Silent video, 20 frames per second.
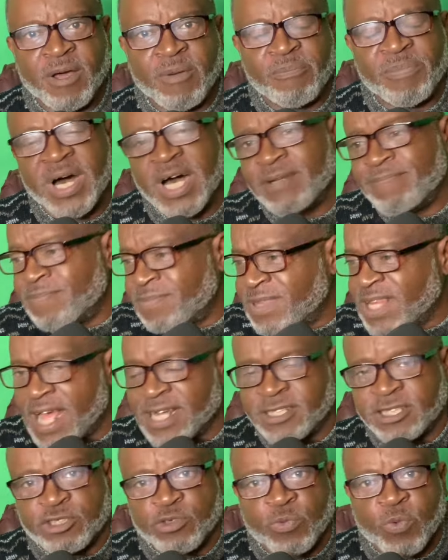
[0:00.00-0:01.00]
but
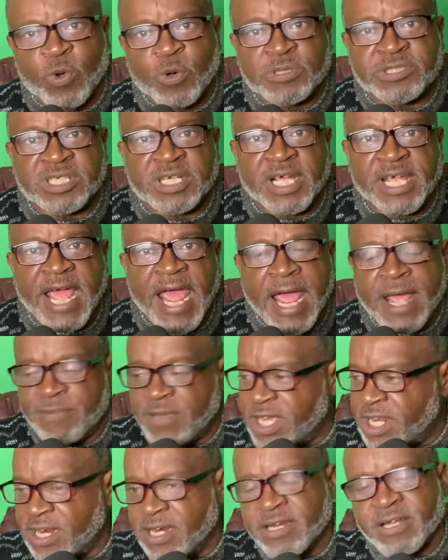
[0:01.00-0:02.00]
that's the rules of the game.
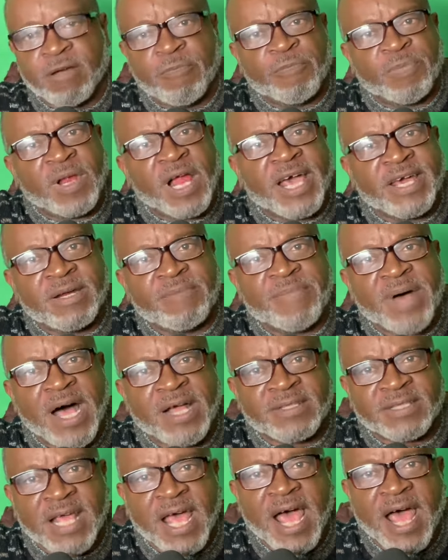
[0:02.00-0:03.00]
He didn't complain
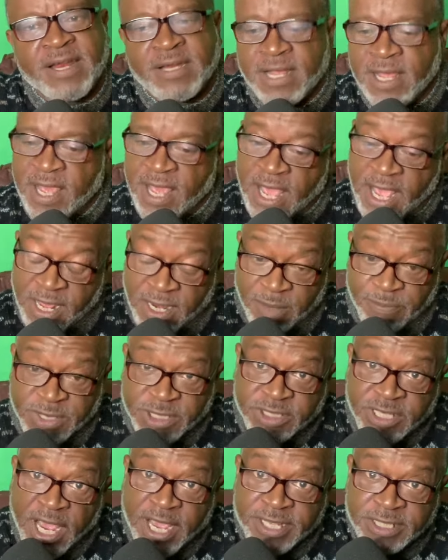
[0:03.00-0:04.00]
about that, and I'm going
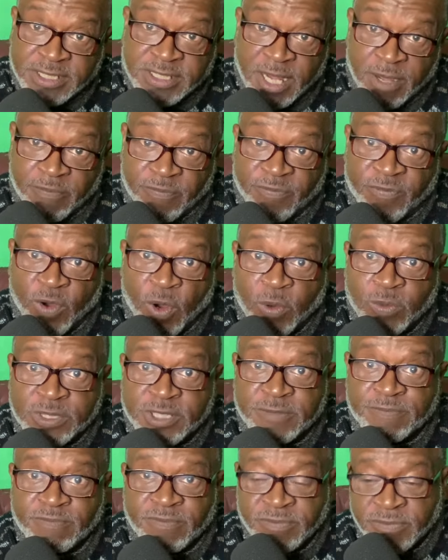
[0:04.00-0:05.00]
to tell you something,
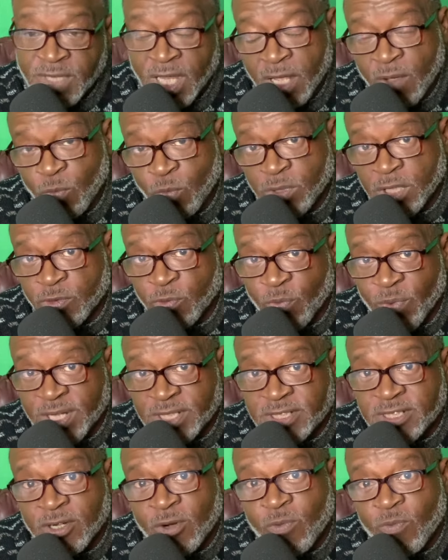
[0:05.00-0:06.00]
folks. With
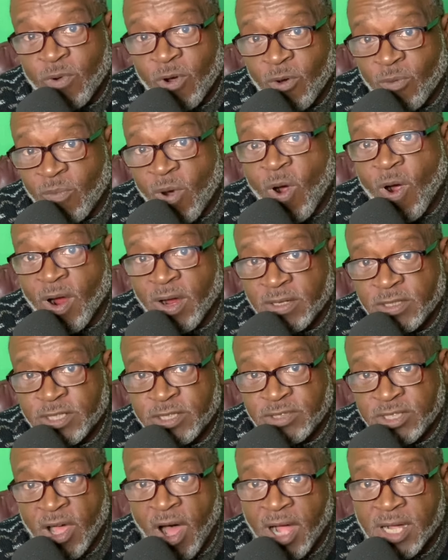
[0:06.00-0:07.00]
Lorenzo Romar,
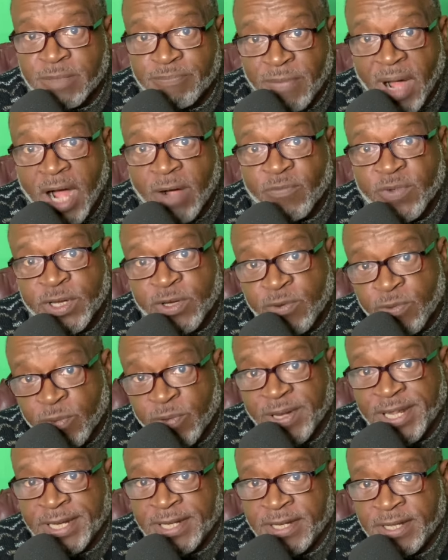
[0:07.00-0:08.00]
you talk about
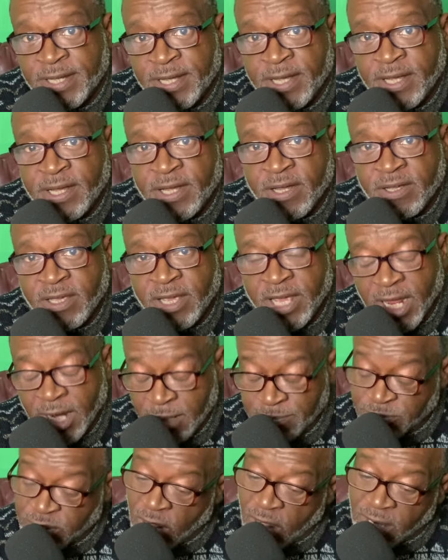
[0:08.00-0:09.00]
recruiting. Okay, and
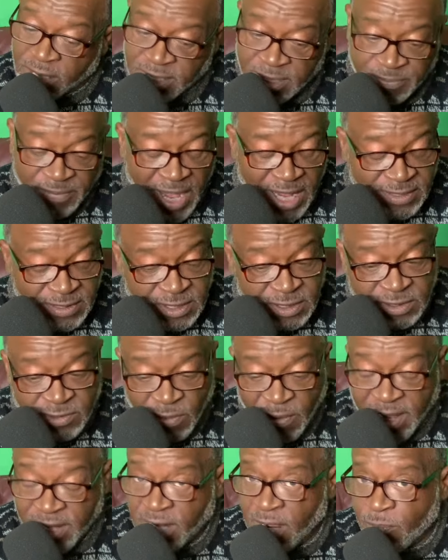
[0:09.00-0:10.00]
I'm talking about
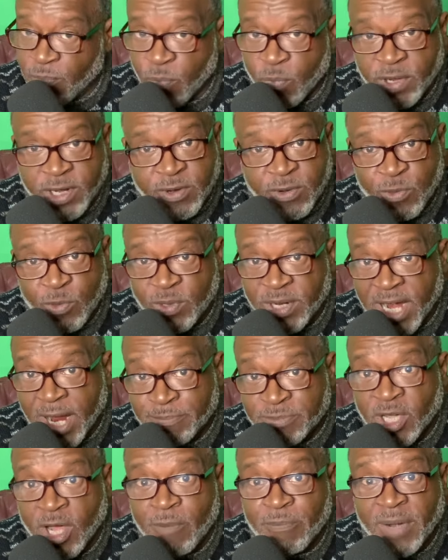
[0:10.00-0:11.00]
straight up recruiting.
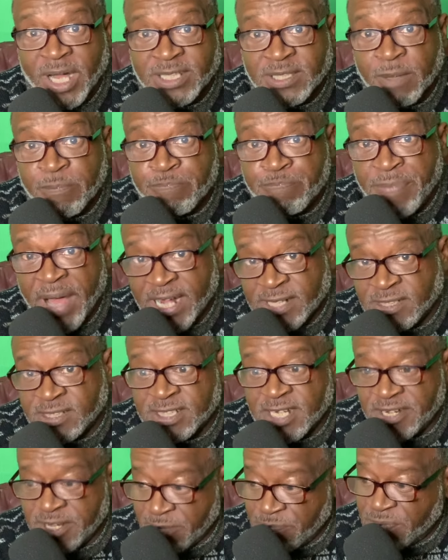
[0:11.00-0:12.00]
I'm talking about the best
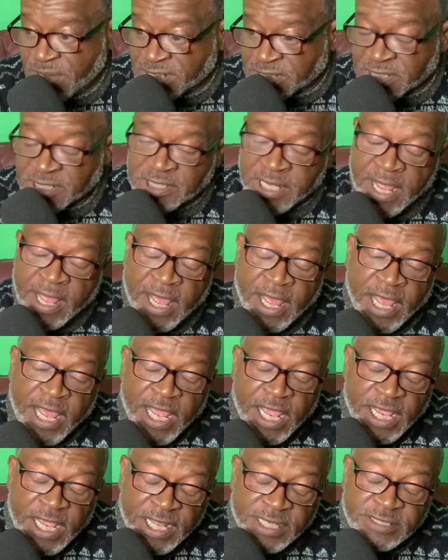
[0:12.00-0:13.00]
in the business.
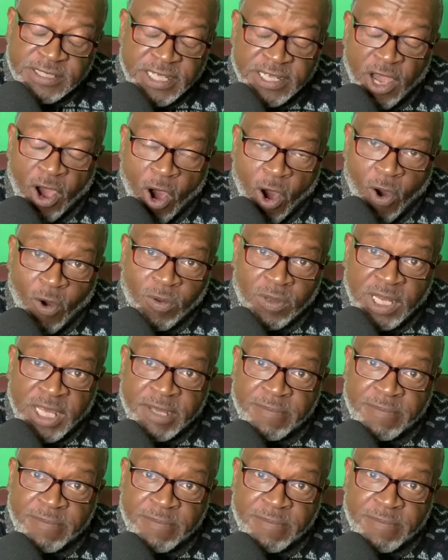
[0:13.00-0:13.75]
He's the only